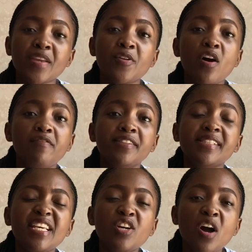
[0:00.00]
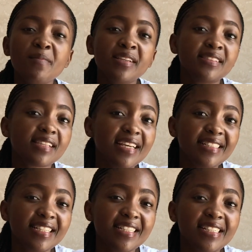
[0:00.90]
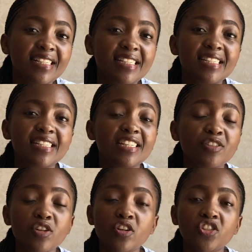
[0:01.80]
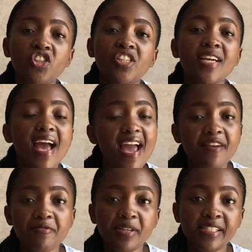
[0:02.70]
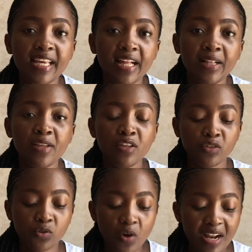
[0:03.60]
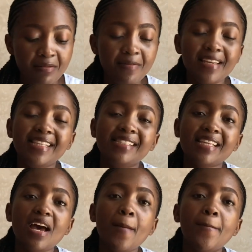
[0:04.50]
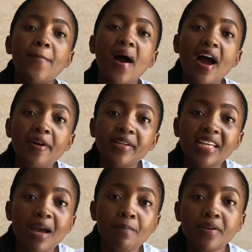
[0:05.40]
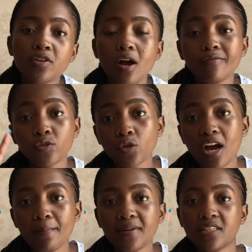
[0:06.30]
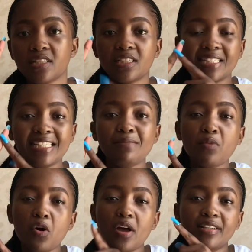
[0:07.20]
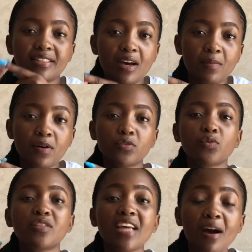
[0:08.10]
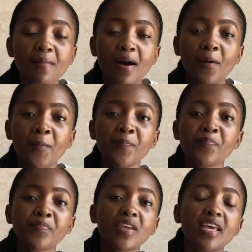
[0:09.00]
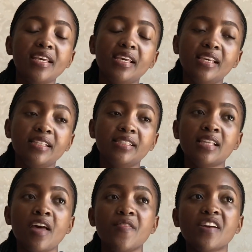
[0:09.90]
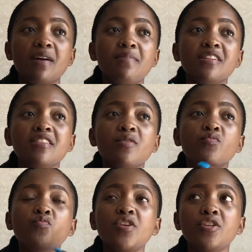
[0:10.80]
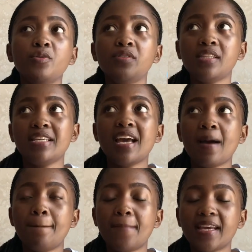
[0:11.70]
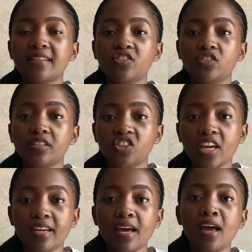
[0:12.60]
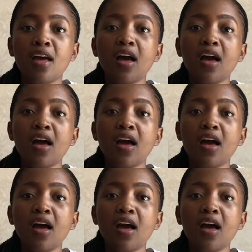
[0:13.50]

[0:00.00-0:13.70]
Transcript: It offers e-commerce, internet, technology, and retail. So Alibaba is a parent company of two companies, Tmall and Taobao. So Taobao is the company that we use here back in China